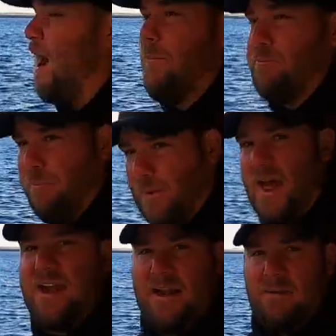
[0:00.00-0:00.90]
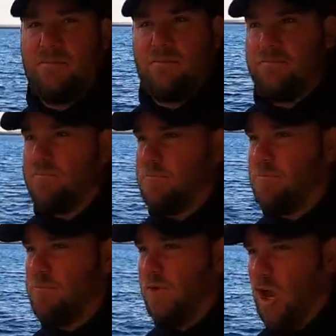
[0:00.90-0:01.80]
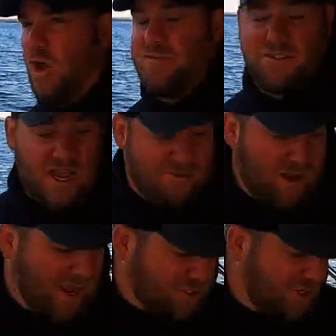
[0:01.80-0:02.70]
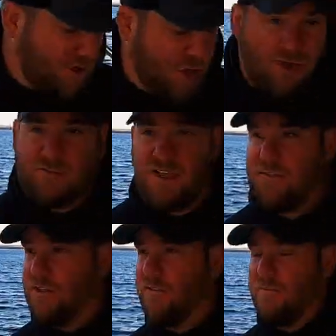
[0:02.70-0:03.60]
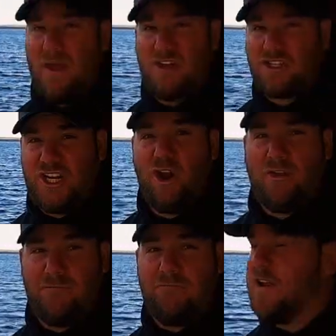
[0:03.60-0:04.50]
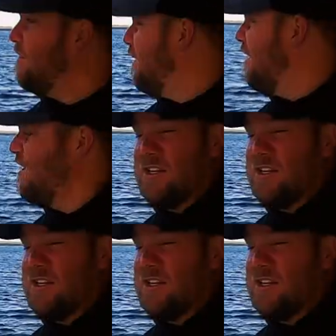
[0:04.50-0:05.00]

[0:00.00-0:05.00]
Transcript: A bloody lifesaver, actually a lifesaver. The amount of shit I can fit in there.